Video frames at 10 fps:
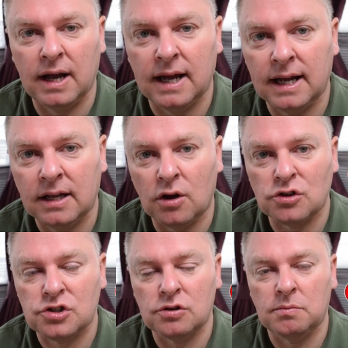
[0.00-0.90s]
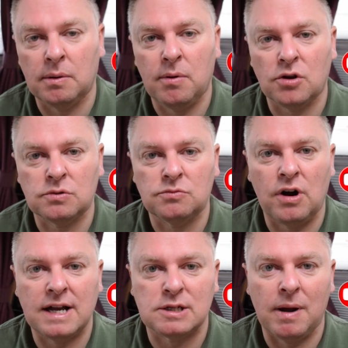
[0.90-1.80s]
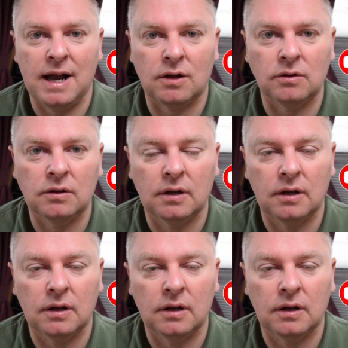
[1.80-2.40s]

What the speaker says: I bought some DrySpakle